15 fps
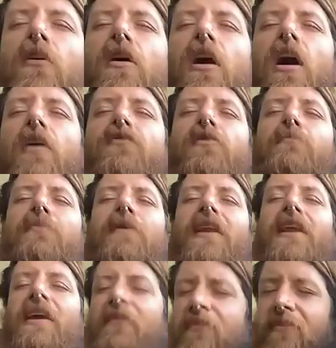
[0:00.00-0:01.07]
of the
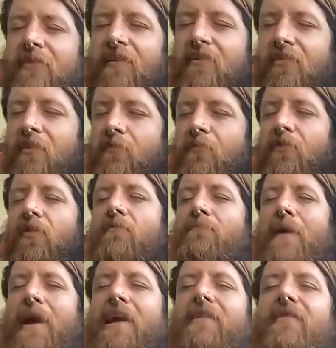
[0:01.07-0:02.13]
belief systems
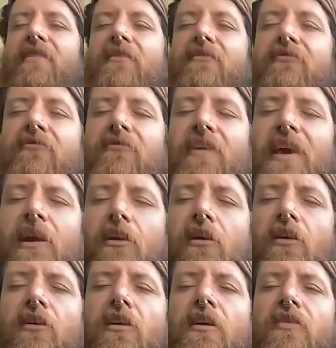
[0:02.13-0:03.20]
based in fear
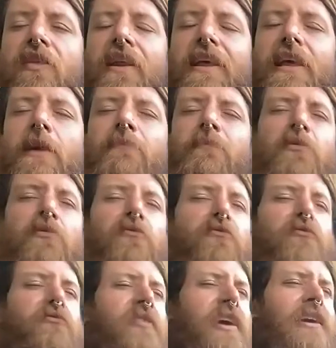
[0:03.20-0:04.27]
that keep you
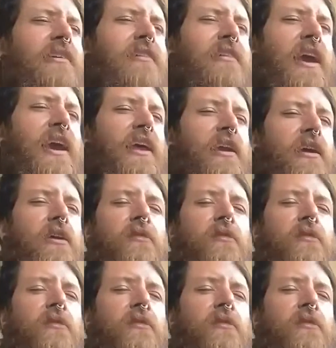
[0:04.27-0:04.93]
fixated.